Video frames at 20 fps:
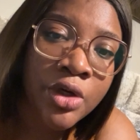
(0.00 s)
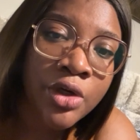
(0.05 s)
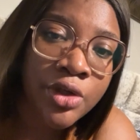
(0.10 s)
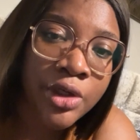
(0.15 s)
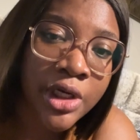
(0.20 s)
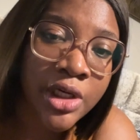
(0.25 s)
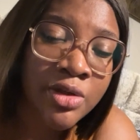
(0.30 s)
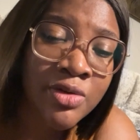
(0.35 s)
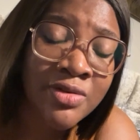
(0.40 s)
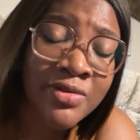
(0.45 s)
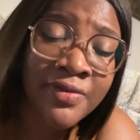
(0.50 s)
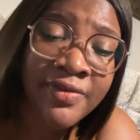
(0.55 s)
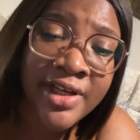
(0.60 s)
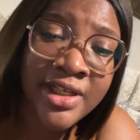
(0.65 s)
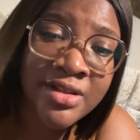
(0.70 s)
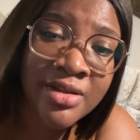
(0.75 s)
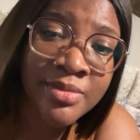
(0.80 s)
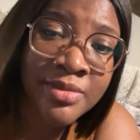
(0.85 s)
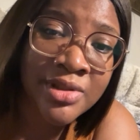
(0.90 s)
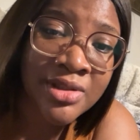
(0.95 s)
you can also find
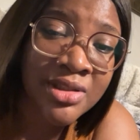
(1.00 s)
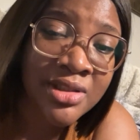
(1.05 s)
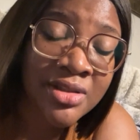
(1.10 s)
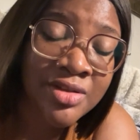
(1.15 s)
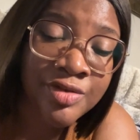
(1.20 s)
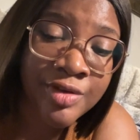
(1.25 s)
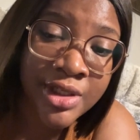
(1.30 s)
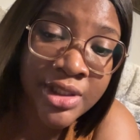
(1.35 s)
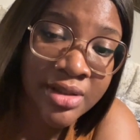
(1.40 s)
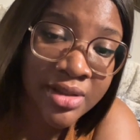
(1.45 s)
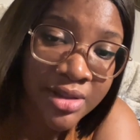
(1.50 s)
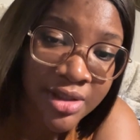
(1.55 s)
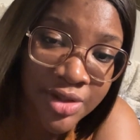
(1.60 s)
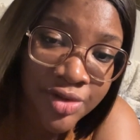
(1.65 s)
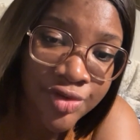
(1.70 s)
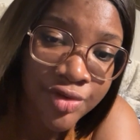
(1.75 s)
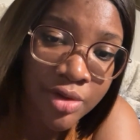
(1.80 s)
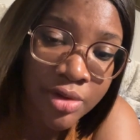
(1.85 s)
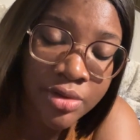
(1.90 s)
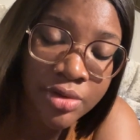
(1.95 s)
some in train
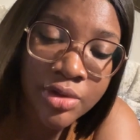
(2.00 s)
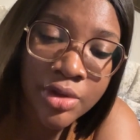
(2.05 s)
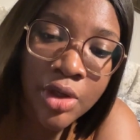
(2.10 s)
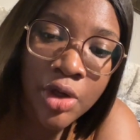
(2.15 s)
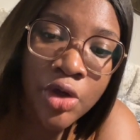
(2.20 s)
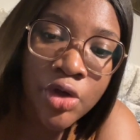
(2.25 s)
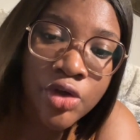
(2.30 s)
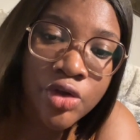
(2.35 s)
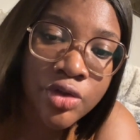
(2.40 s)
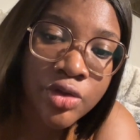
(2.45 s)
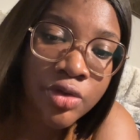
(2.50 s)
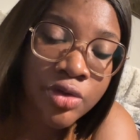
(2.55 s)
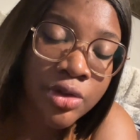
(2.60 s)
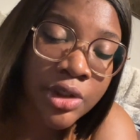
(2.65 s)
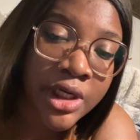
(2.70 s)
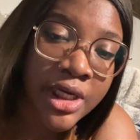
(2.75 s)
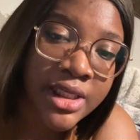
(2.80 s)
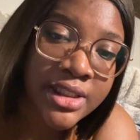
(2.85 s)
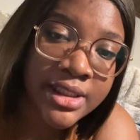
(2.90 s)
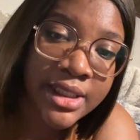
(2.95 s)
stations. So you
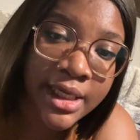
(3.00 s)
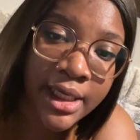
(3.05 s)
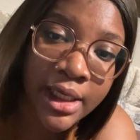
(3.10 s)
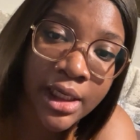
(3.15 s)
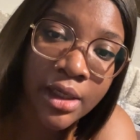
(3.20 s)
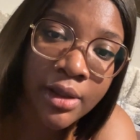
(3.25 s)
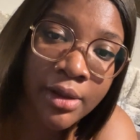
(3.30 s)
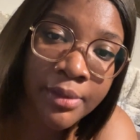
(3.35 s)
can take